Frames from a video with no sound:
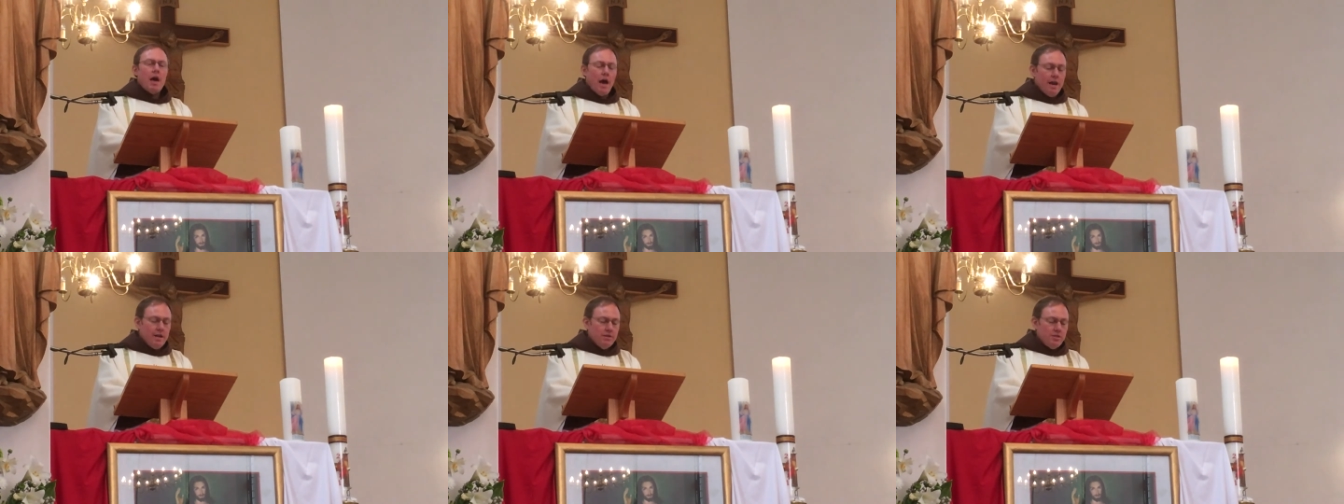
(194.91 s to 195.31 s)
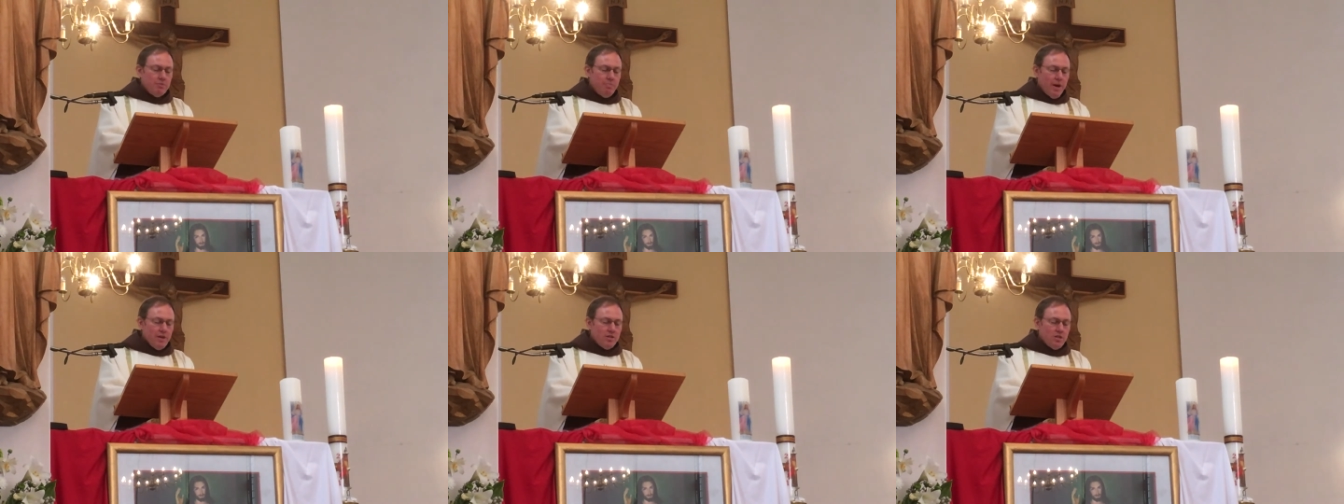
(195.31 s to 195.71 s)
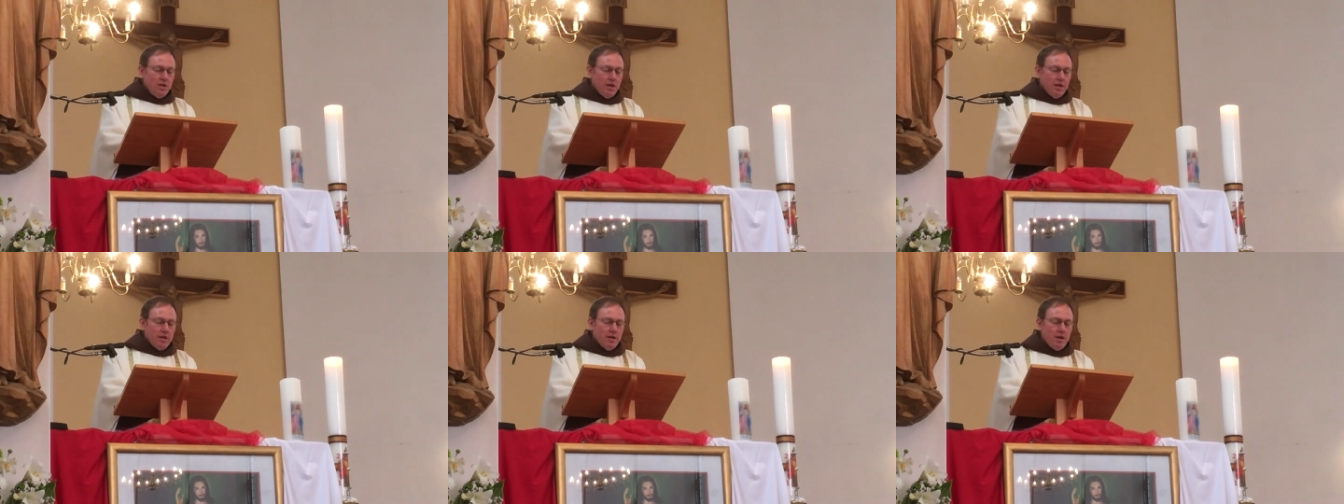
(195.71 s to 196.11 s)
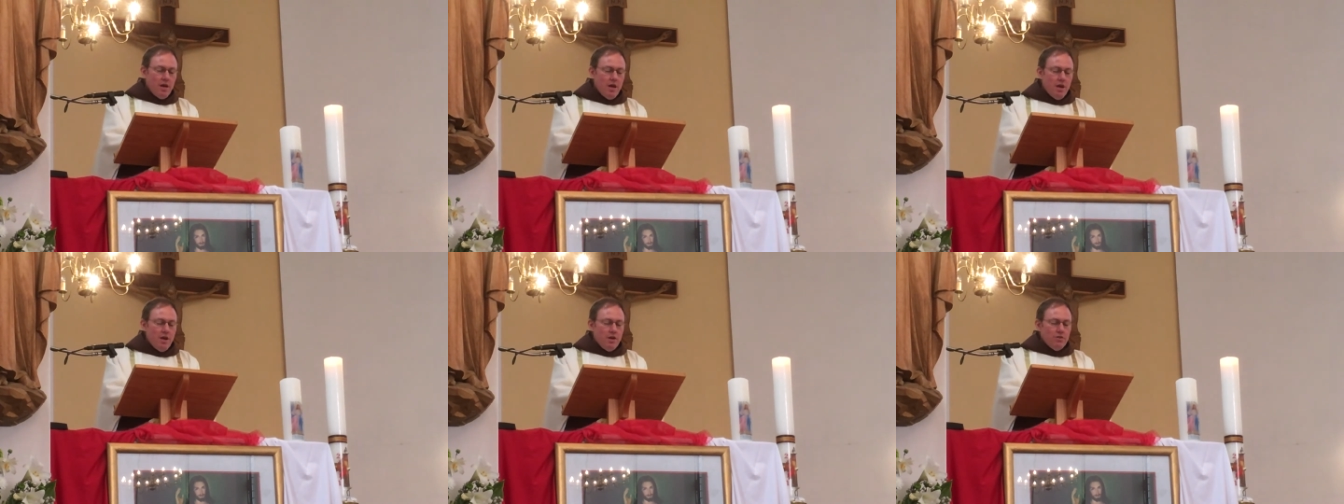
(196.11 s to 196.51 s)
and
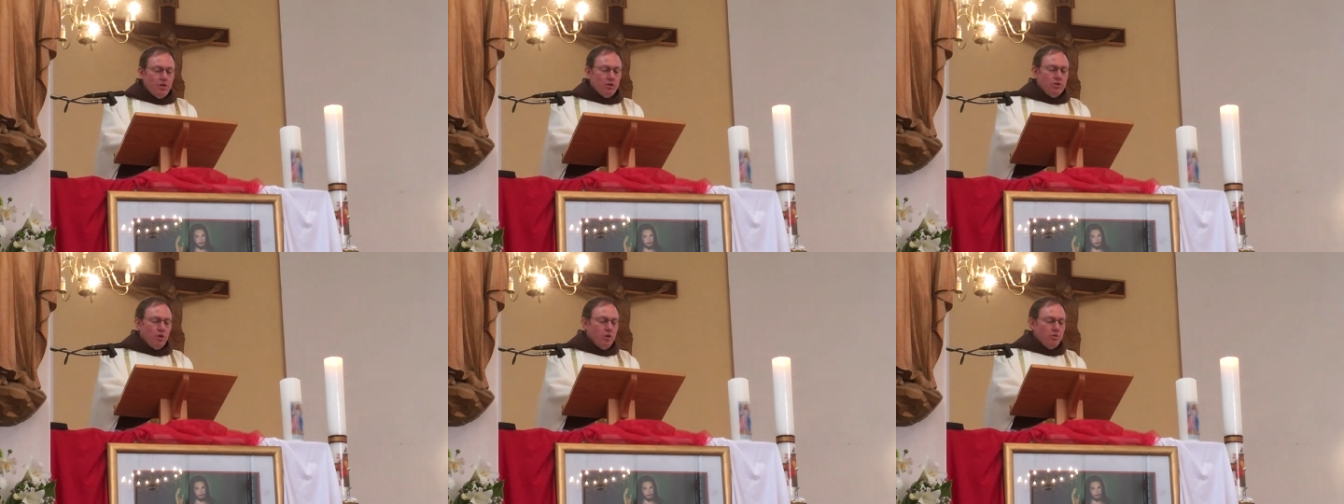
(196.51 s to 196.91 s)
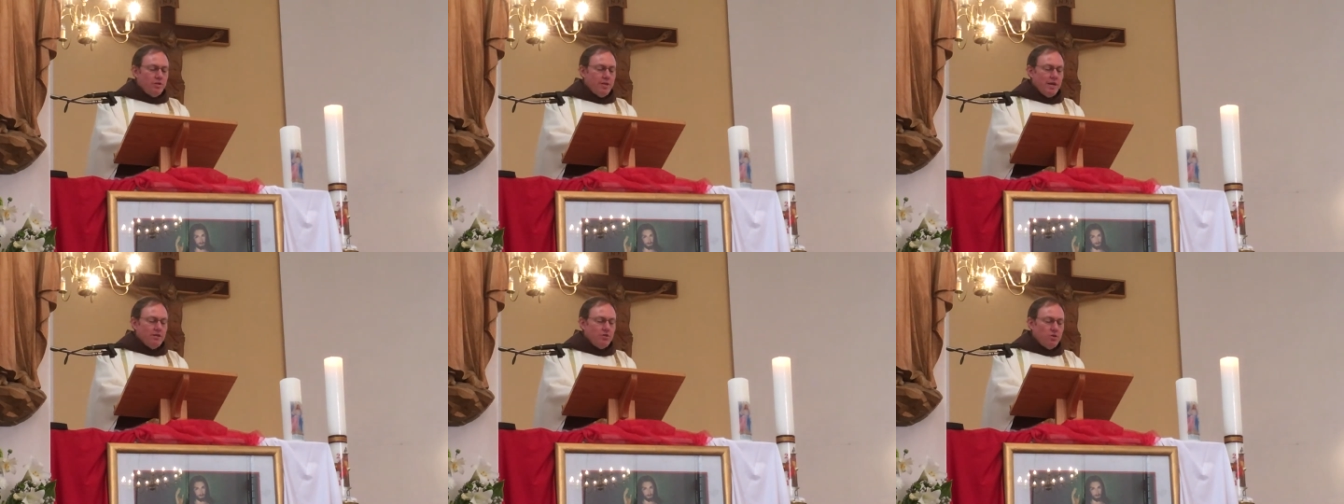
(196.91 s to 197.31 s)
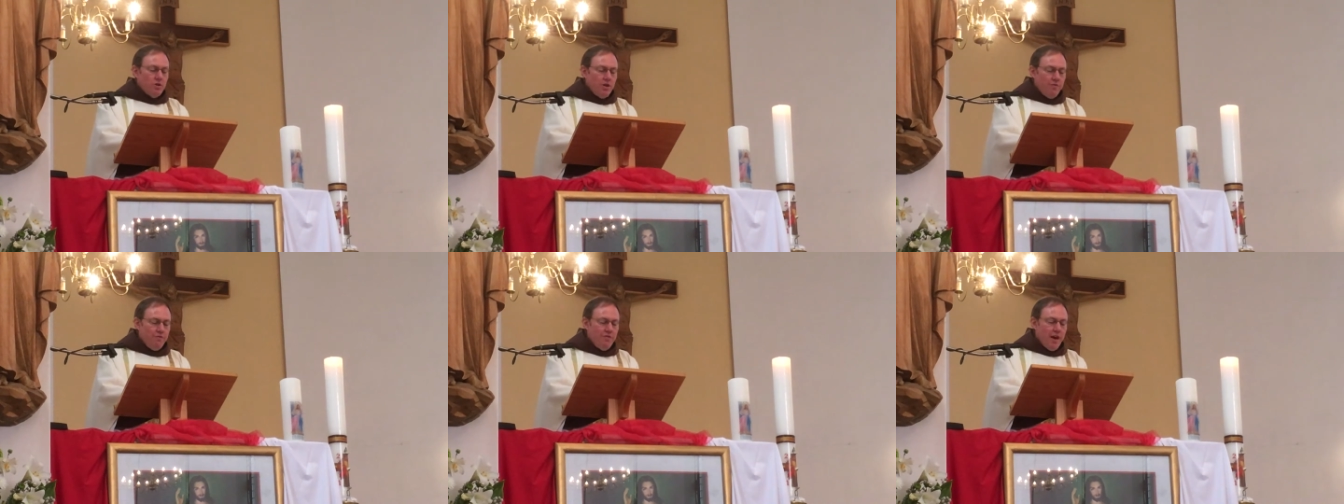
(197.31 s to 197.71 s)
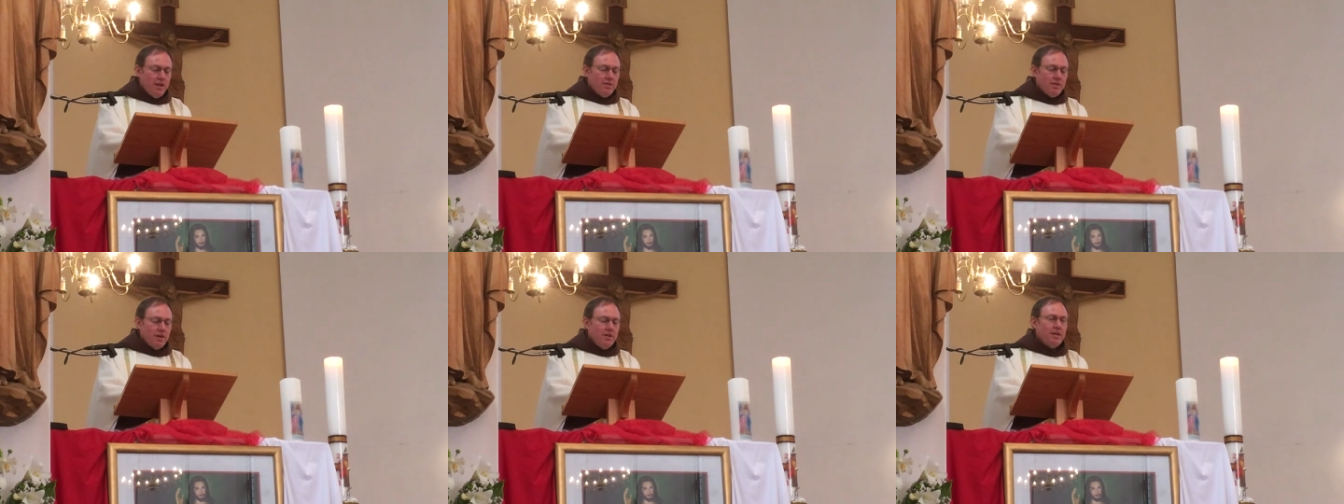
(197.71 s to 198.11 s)
especially the duty to
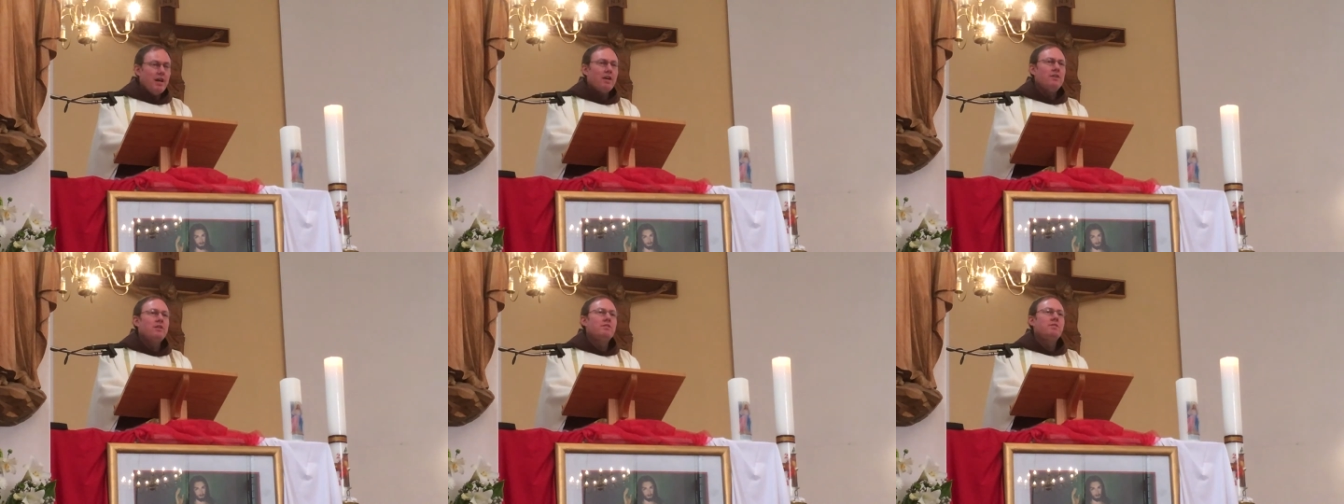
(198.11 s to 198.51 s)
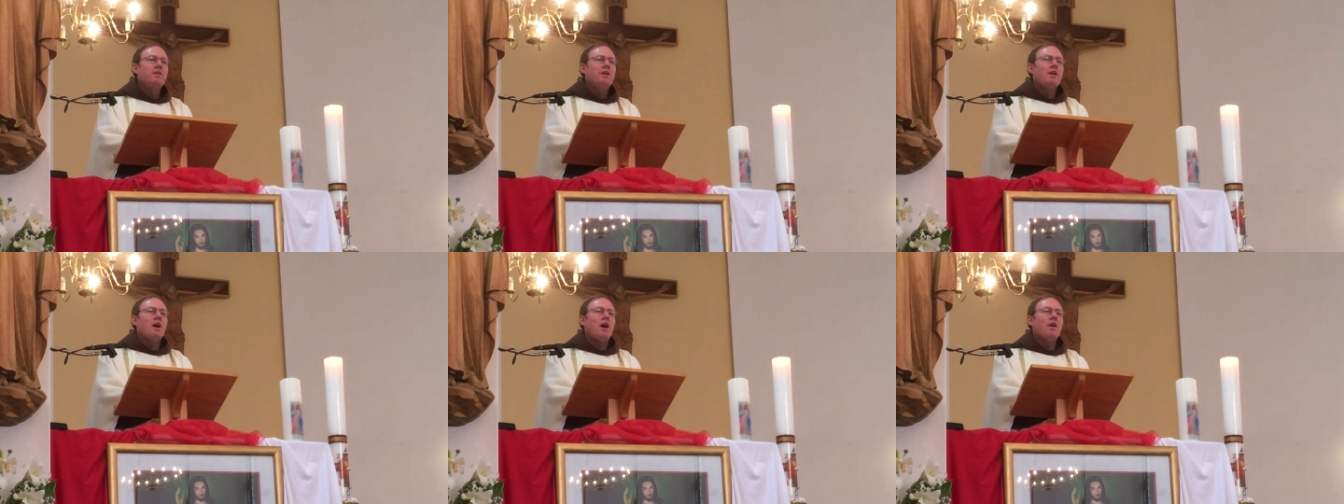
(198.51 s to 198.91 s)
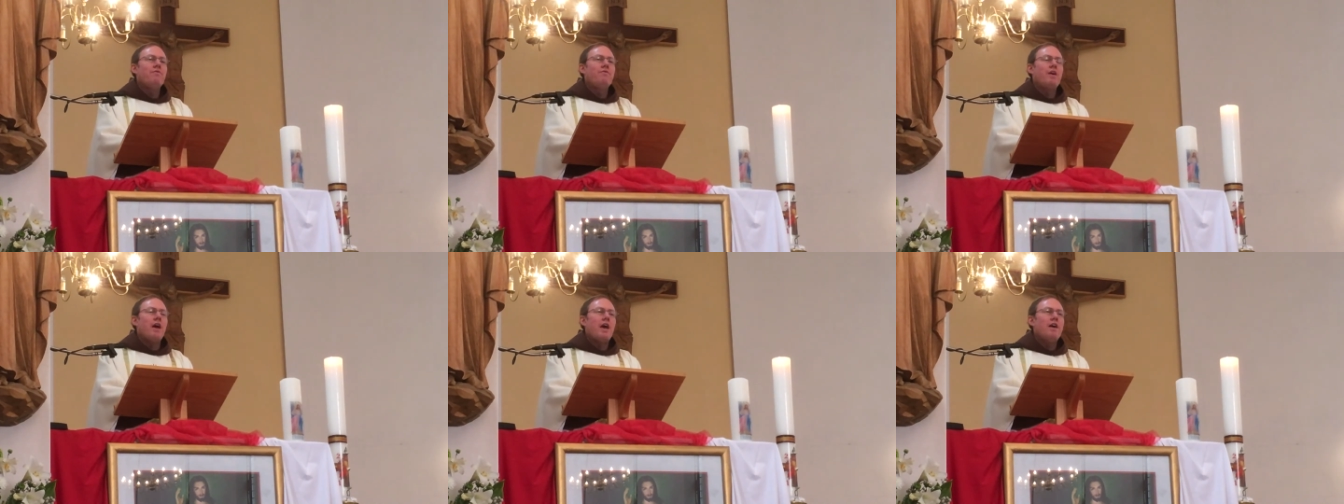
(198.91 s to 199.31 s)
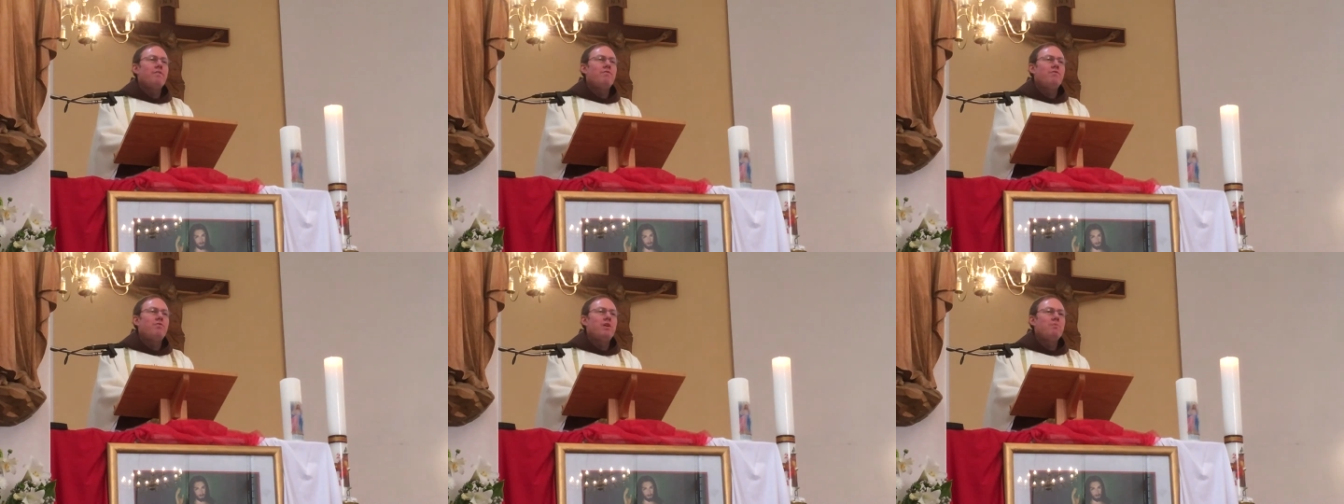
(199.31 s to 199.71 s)
defend the dignity of
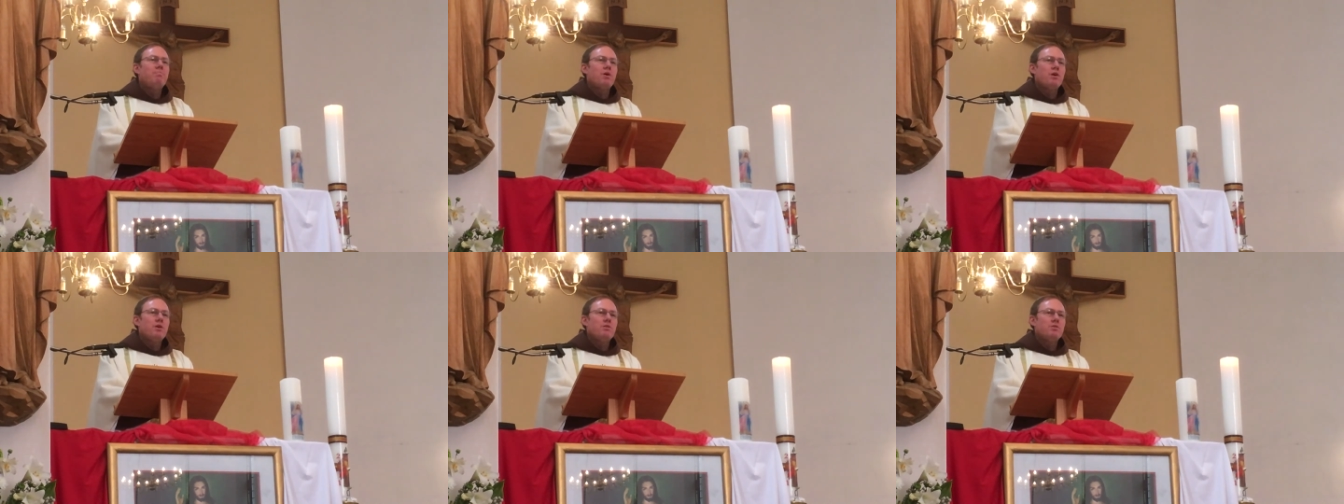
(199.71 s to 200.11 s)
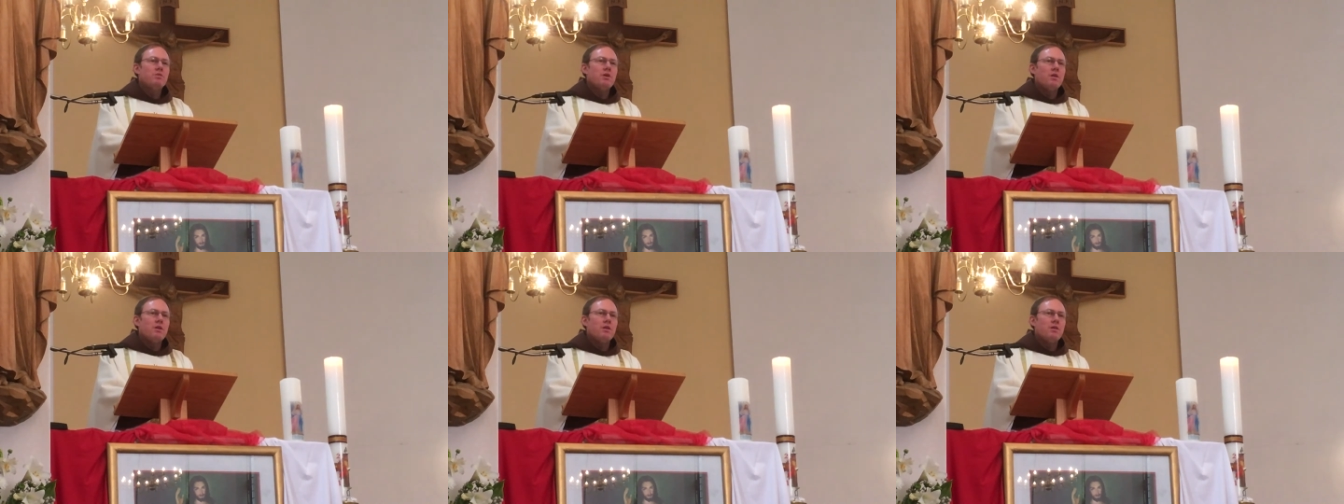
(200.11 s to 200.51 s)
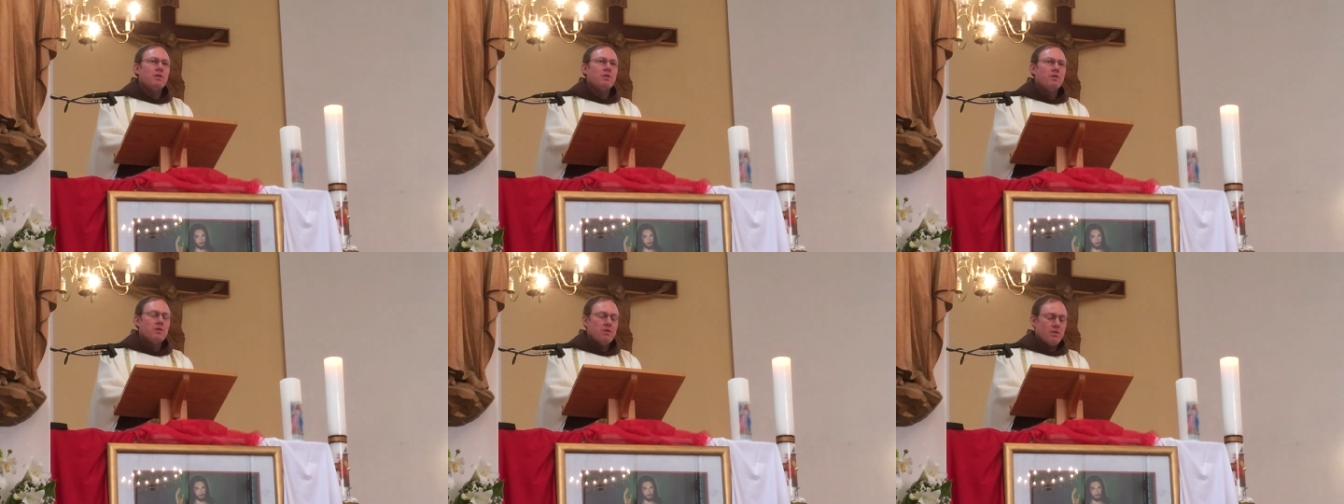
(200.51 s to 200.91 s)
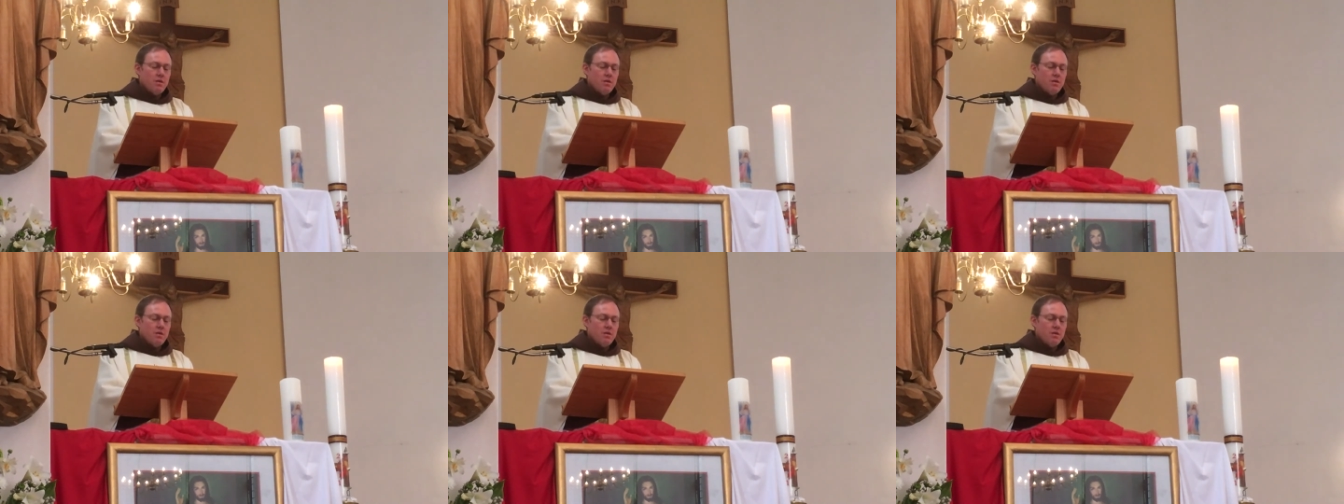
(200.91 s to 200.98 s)
every person.